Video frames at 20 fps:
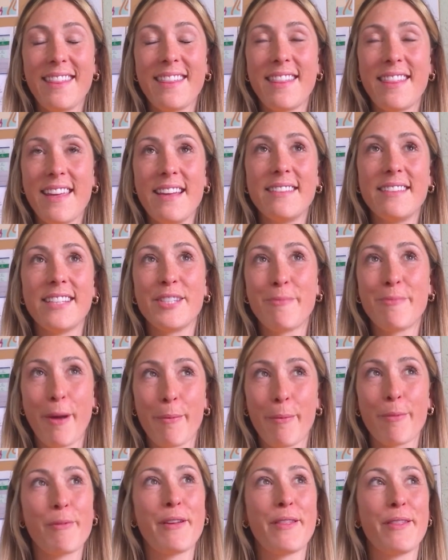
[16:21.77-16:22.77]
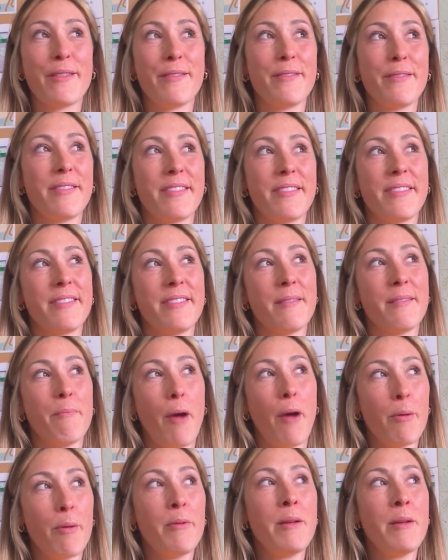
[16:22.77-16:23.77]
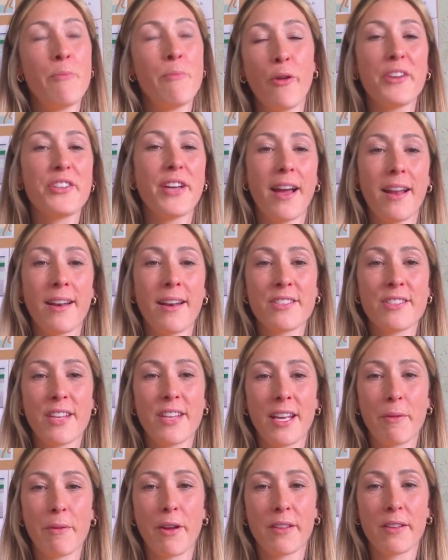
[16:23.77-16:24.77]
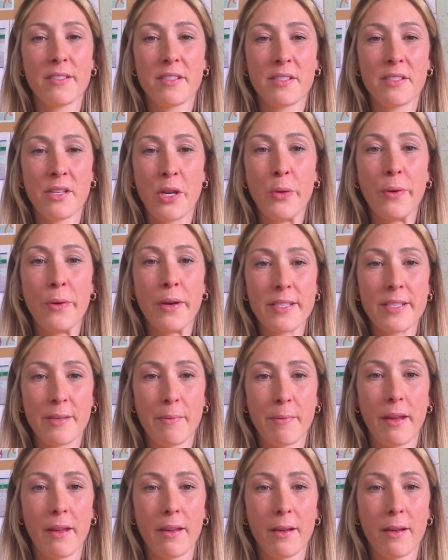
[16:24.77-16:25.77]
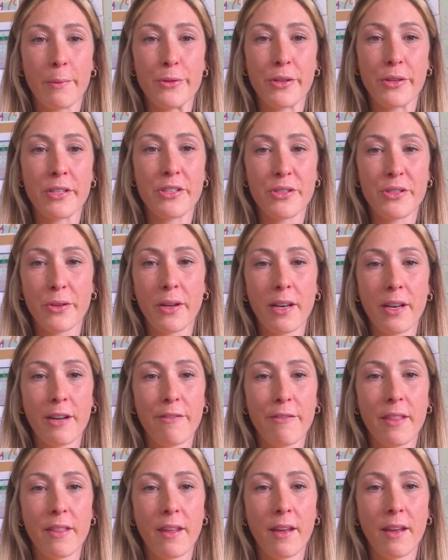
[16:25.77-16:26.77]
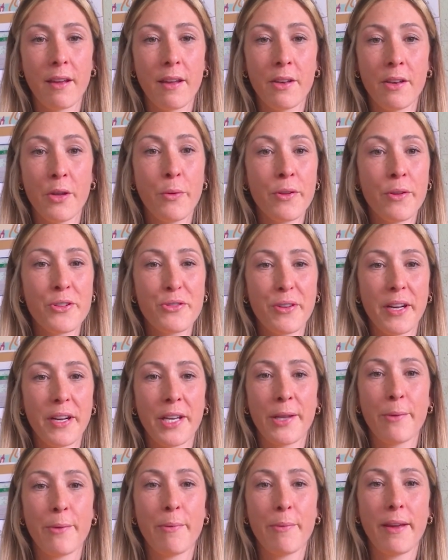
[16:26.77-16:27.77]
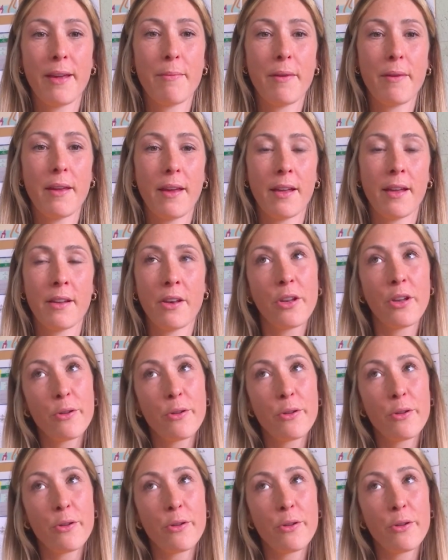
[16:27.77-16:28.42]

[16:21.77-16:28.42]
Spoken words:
this is probably more challenging because it's newer to me. I'm trying to juggle everything, a new injury, a new baby and a new